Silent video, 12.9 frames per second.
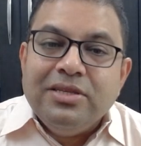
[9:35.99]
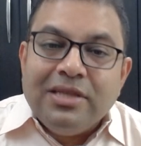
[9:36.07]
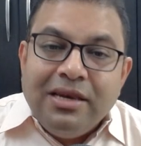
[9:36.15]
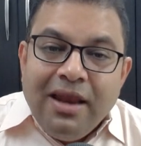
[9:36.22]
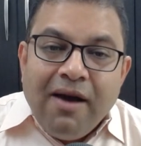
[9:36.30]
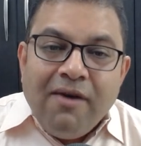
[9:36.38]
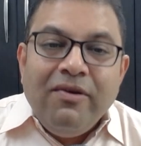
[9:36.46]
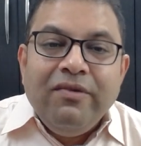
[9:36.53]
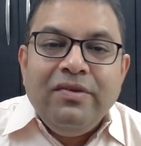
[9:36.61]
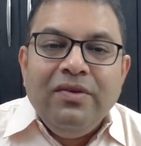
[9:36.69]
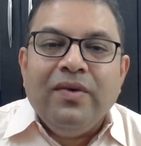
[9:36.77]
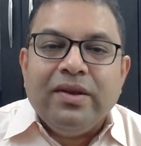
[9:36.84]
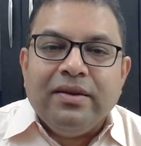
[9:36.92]
Love
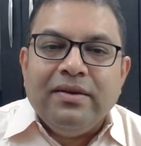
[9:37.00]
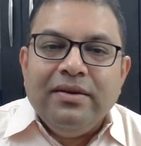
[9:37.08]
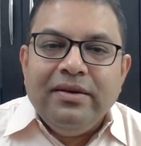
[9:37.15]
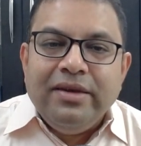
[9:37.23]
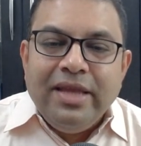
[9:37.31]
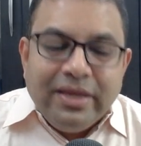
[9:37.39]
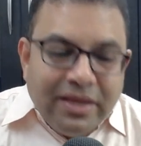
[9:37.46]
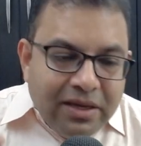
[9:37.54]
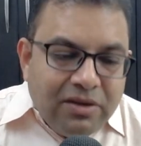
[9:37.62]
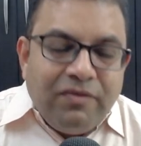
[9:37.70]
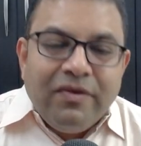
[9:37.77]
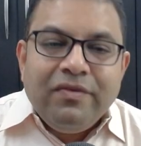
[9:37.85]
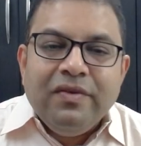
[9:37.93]
everyone. Take care
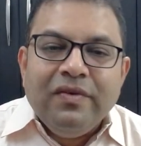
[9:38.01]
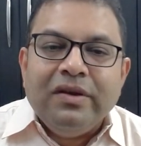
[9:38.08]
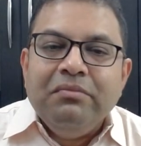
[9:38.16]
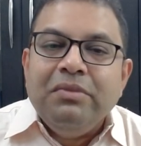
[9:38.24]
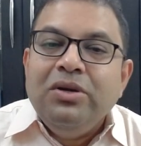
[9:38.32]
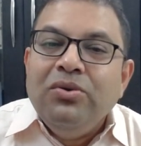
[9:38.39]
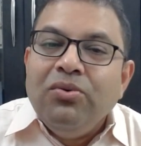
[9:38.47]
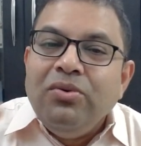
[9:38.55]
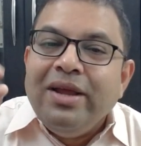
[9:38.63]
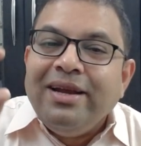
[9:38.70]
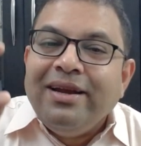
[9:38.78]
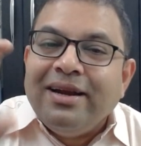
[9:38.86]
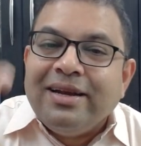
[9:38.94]
of everyone. But don't
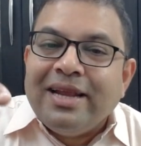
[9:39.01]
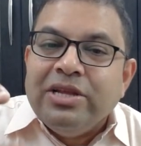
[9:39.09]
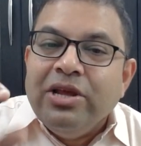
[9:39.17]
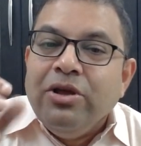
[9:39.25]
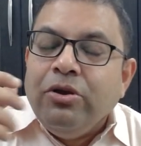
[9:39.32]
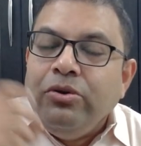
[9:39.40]
get attached.